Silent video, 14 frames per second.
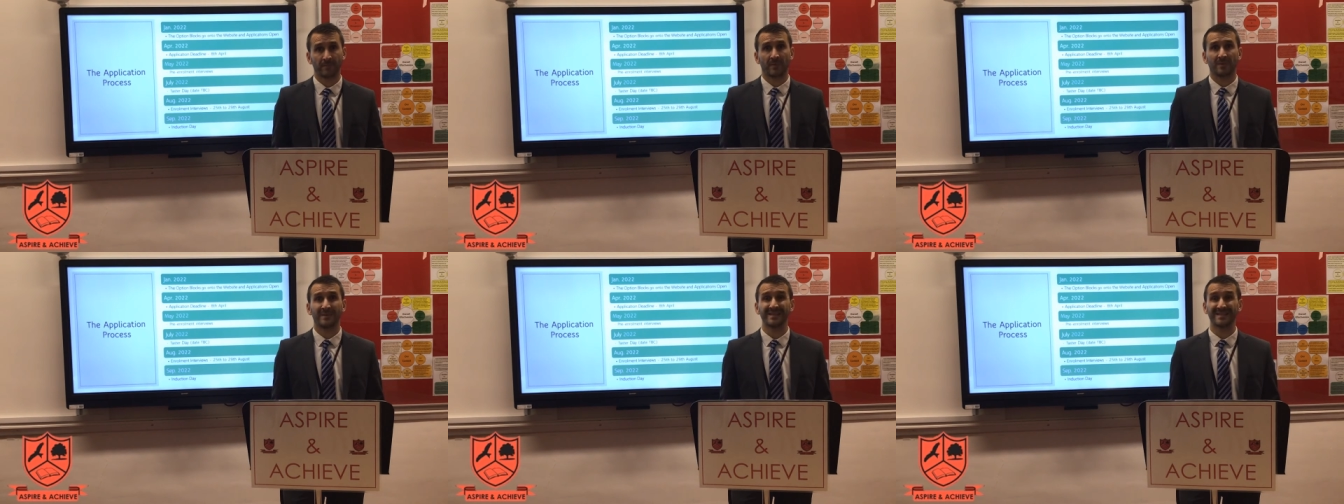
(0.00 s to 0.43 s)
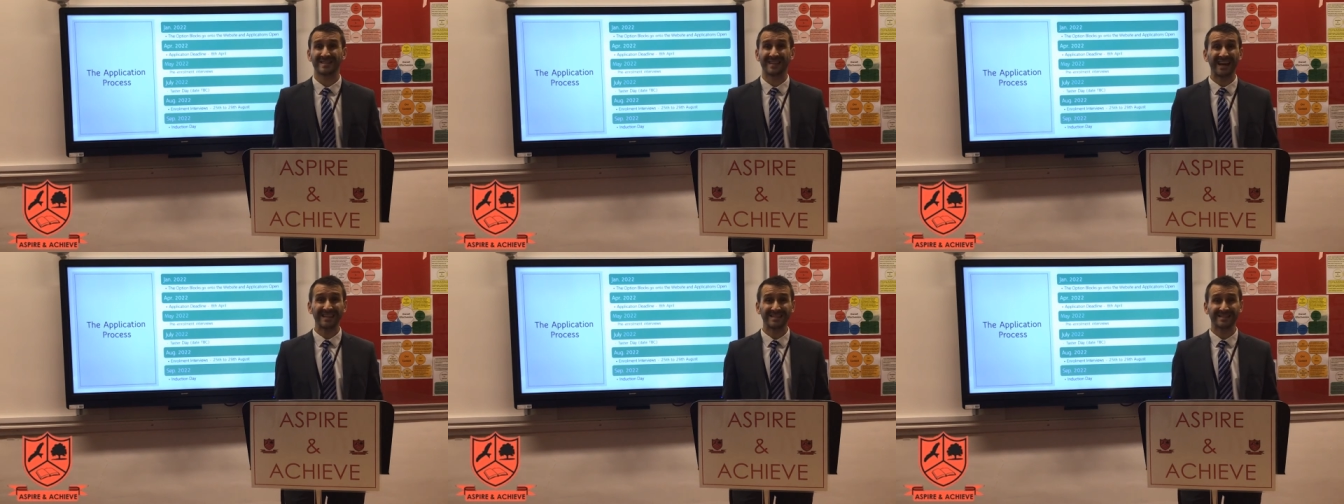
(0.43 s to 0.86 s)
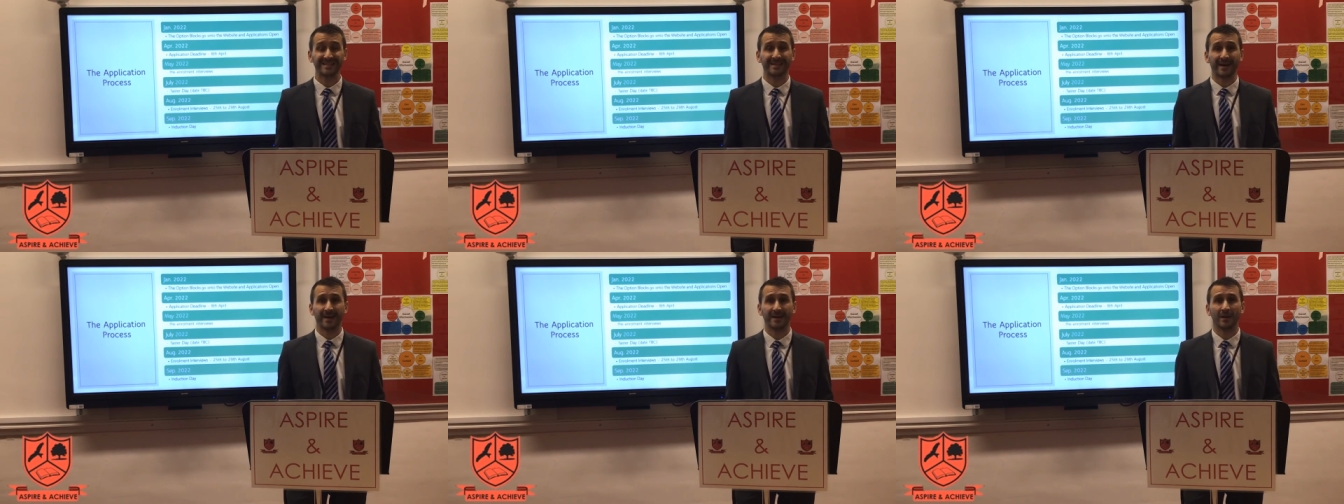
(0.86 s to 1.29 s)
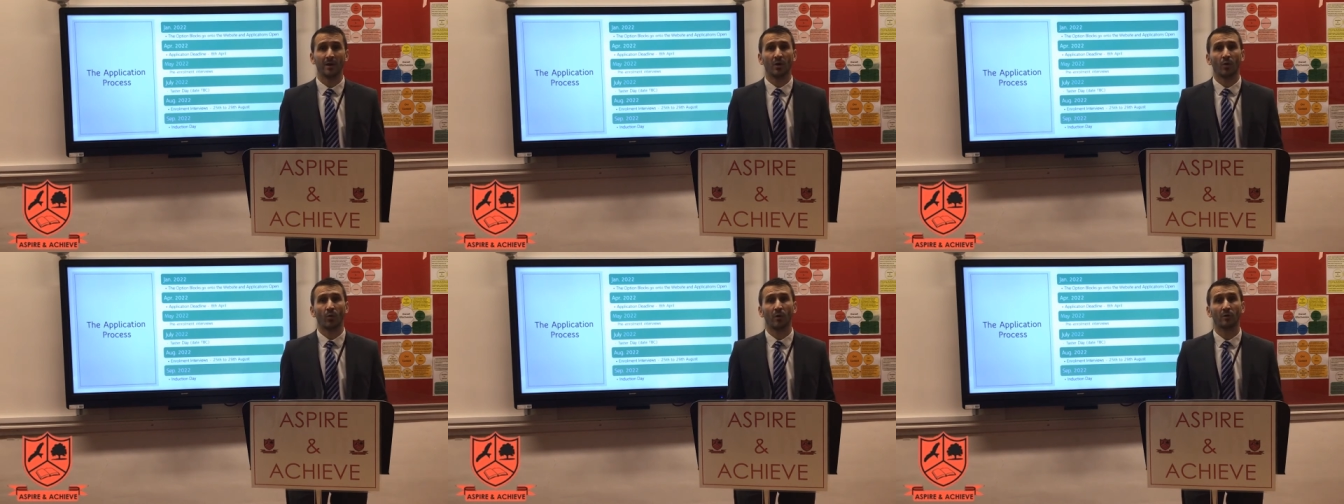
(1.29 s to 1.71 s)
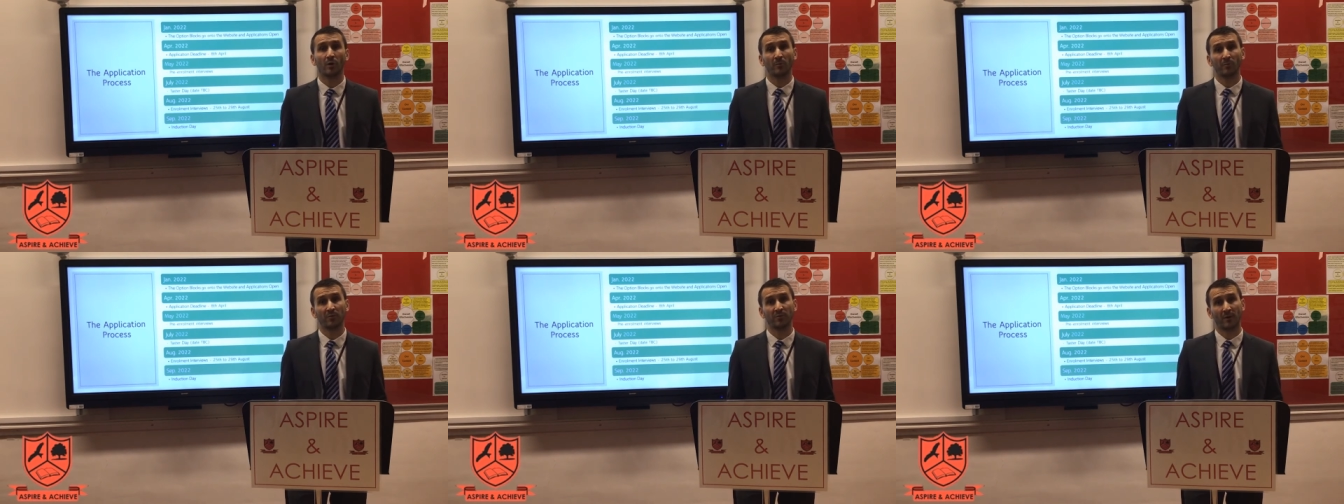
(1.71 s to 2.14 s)
This taster day will
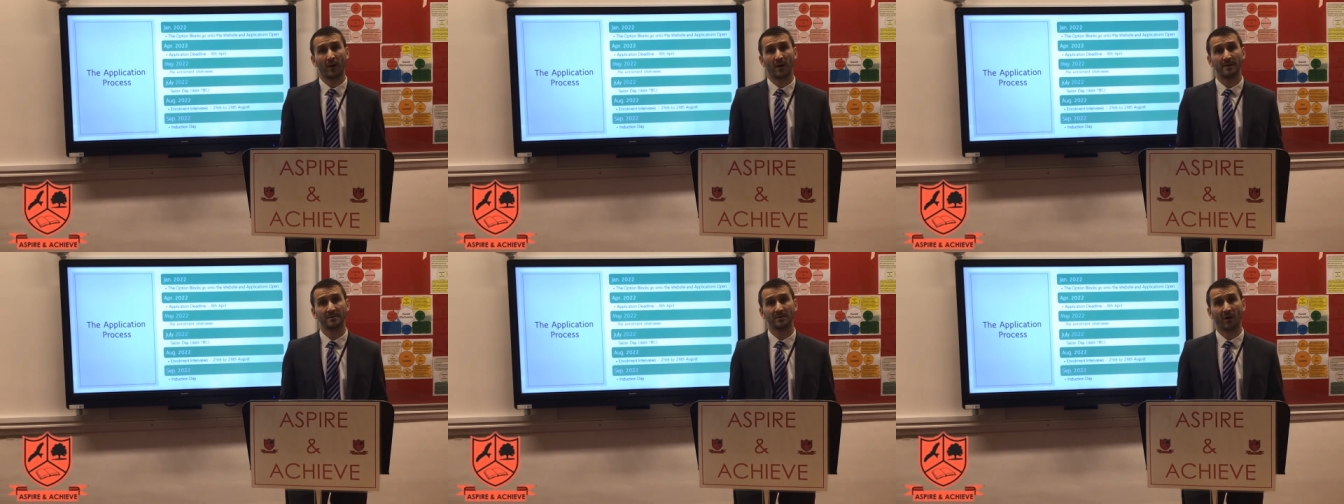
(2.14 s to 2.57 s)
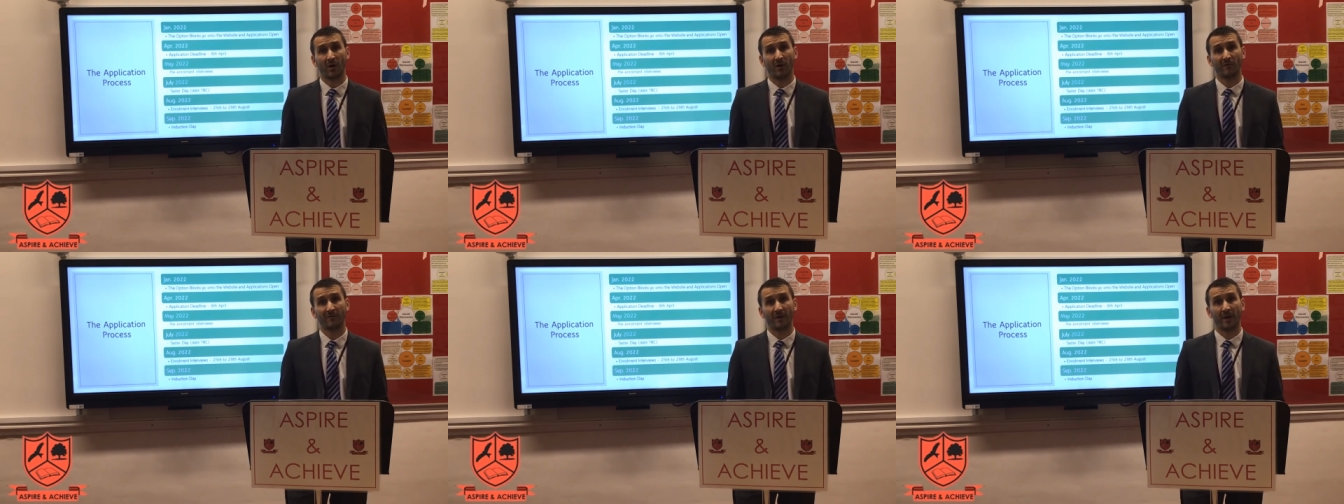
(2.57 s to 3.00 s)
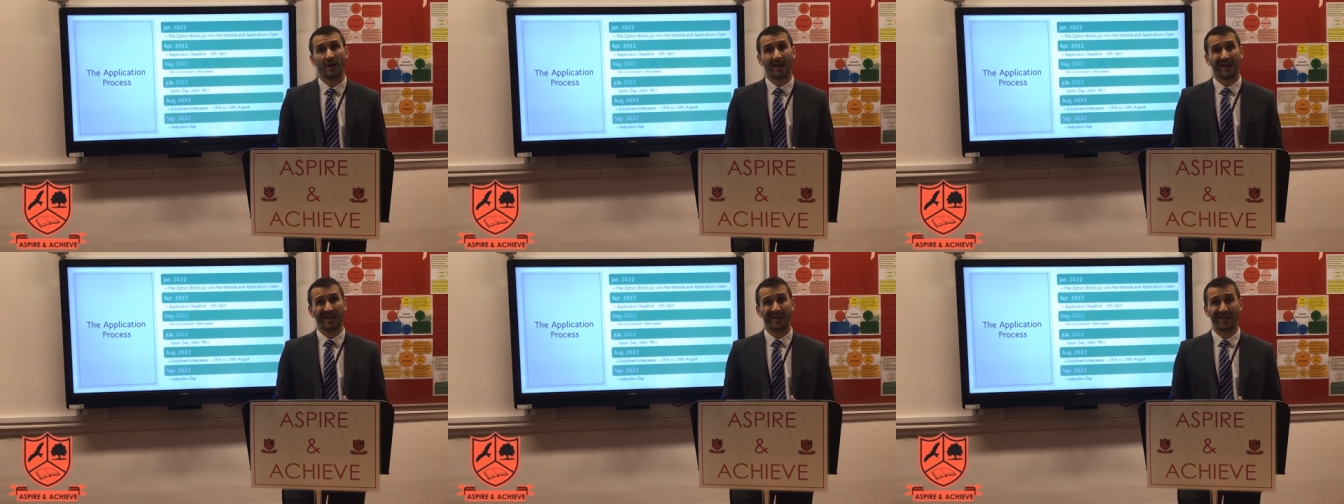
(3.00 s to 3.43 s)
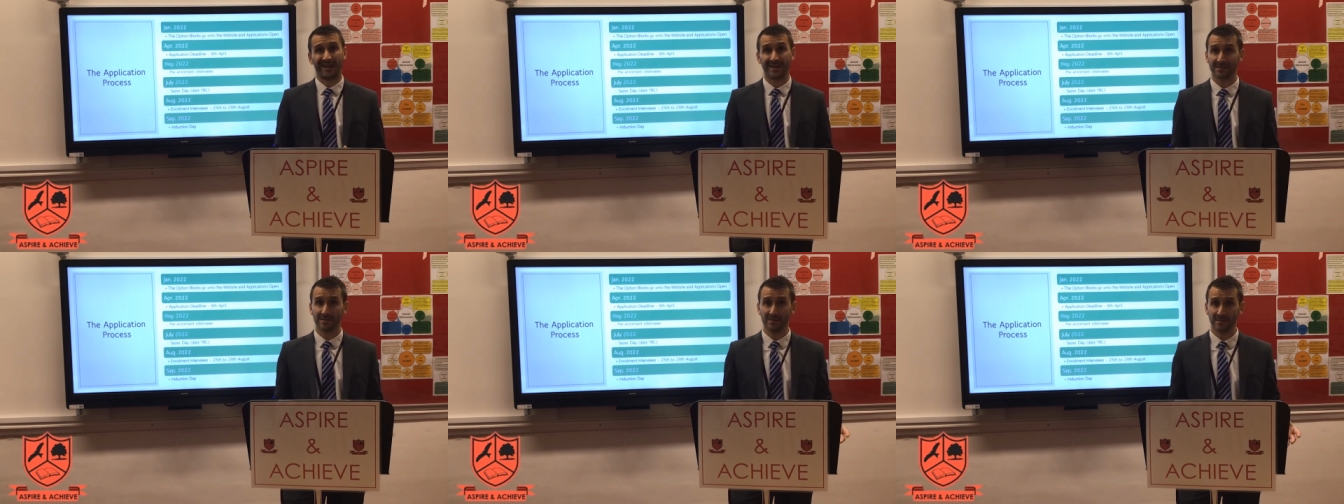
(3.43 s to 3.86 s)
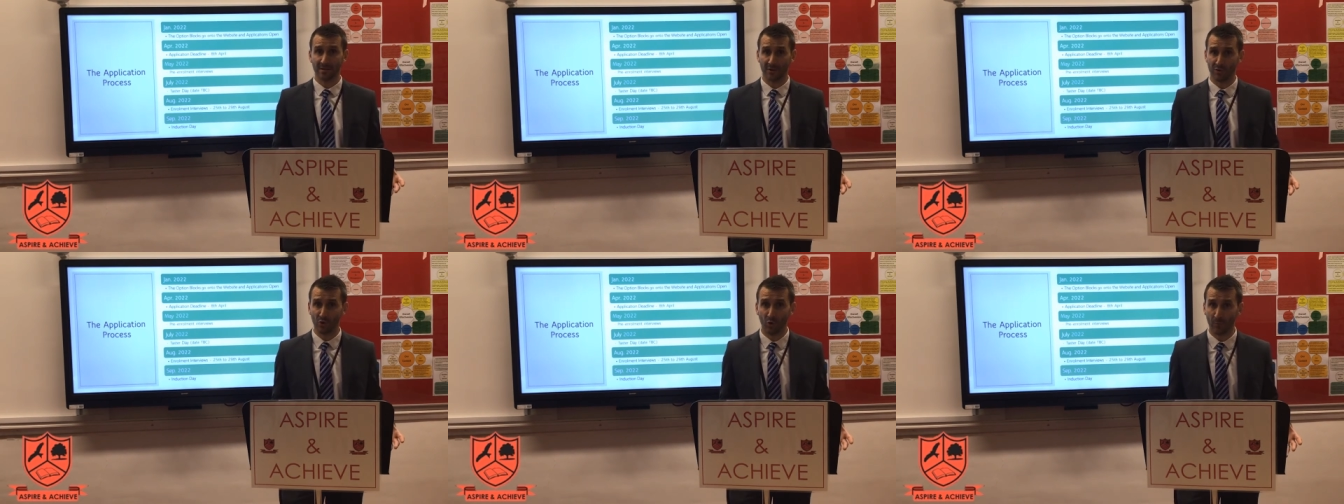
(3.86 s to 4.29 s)
comprise of lessons, a
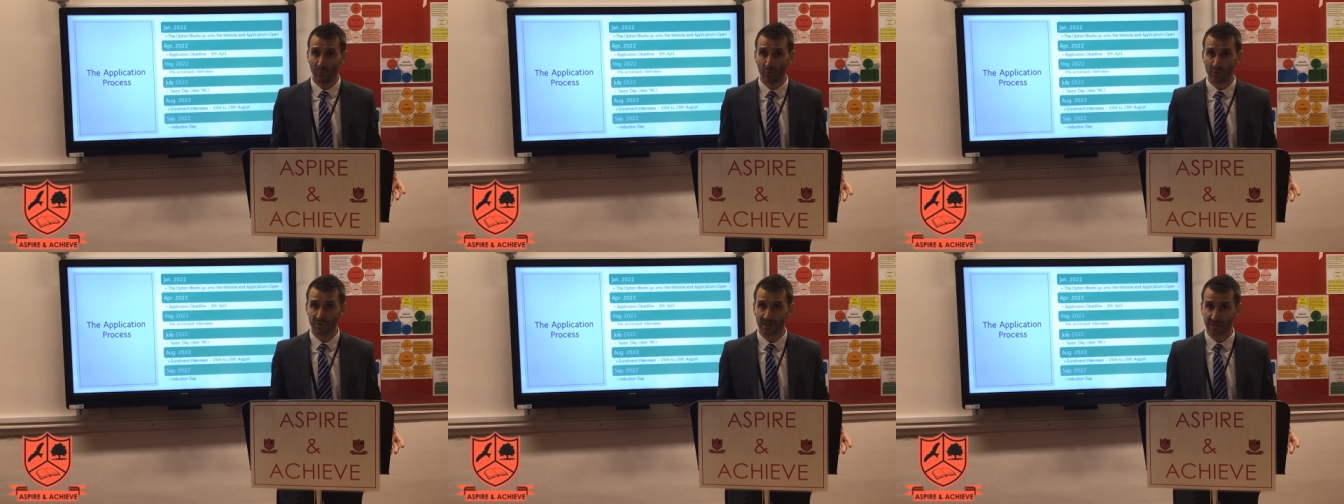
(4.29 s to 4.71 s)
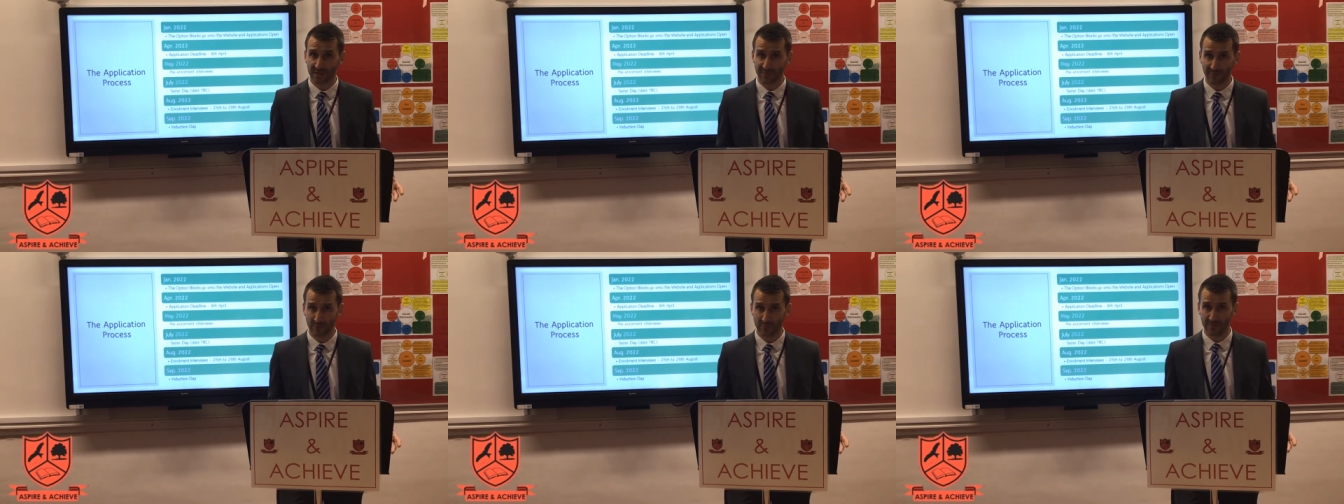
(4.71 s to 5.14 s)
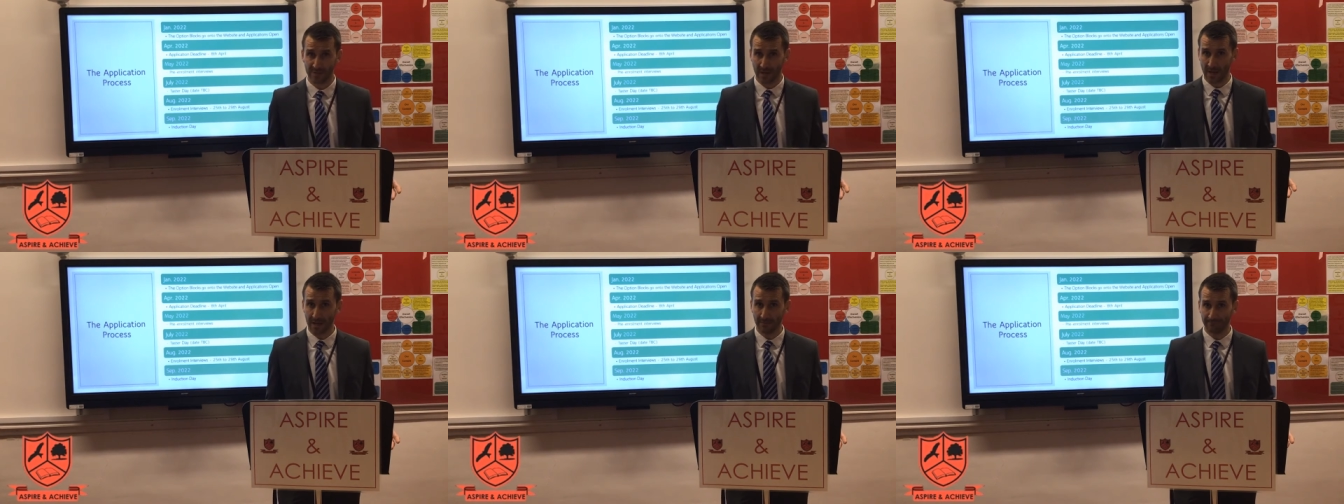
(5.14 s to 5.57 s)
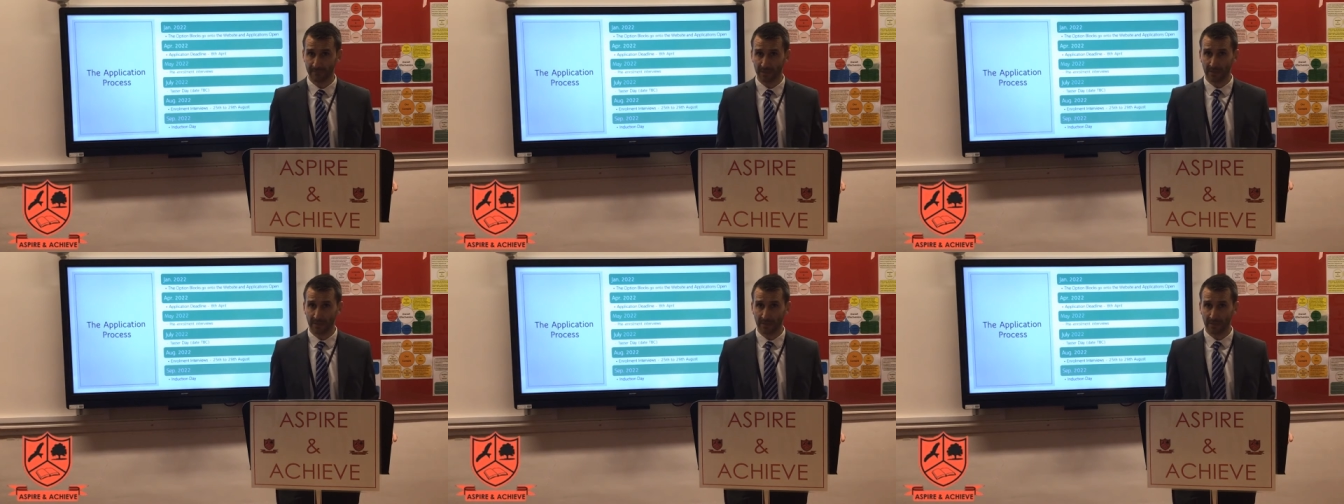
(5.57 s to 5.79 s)
normal sixth form day.